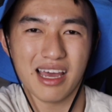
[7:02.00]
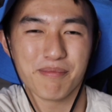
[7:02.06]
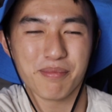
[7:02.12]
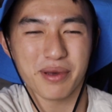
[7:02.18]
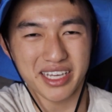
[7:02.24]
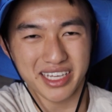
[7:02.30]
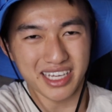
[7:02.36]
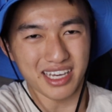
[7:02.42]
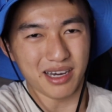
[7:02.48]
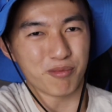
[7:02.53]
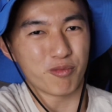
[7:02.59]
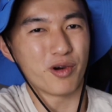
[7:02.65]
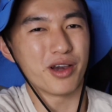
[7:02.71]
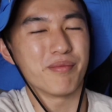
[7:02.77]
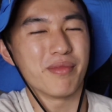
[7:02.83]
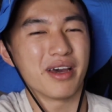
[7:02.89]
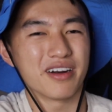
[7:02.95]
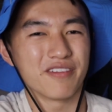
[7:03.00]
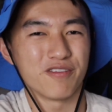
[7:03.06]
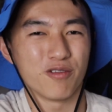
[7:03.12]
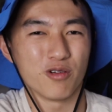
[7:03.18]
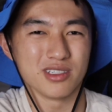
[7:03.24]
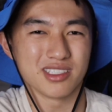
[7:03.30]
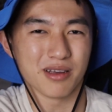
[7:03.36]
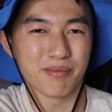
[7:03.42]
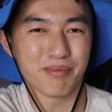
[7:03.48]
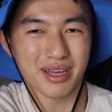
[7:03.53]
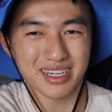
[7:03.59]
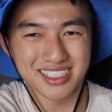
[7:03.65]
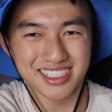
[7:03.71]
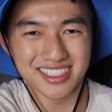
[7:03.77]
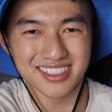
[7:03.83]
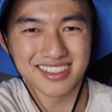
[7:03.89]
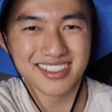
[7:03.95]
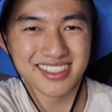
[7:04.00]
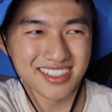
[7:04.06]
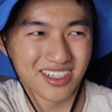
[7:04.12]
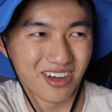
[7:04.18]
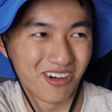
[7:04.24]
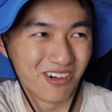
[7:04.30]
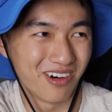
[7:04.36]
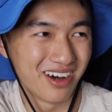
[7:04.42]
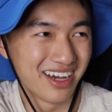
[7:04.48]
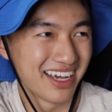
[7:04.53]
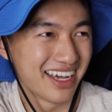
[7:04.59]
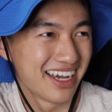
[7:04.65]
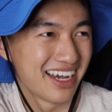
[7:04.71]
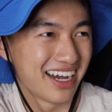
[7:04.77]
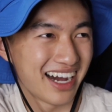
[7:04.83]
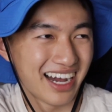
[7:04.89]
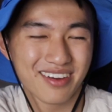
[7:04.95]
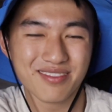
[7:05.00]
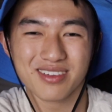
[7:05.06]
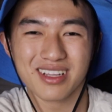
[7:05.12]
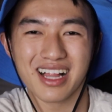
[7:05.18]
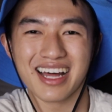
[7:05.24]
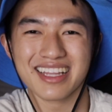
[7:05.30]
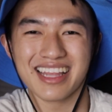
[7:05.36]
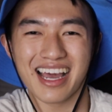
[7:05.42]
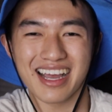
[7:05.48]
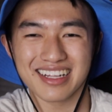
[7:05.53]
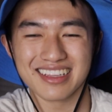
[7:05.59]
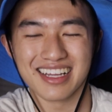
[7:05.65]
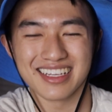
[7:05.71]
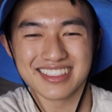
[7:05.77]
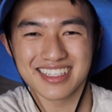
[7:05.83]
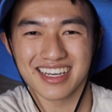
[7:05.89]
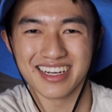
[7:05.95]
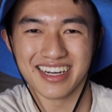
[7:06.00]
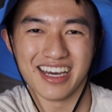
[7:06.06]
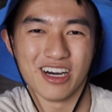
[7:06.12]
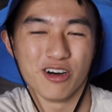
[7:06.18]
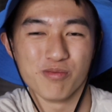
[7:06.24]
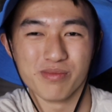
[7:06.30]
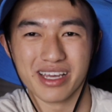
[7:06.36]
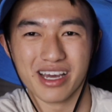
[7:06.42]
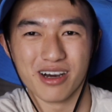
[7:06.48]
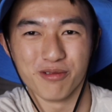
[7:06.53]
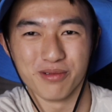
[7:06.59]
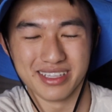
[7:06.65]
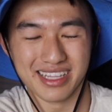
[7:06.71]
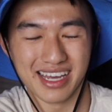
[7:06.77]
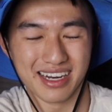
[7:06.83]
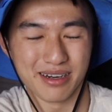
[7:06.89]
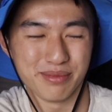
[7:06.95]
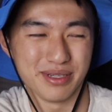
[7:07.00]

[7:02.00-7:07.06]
and picking up where metaphors are mentioned, so I'm glad that class kind of helped me out with that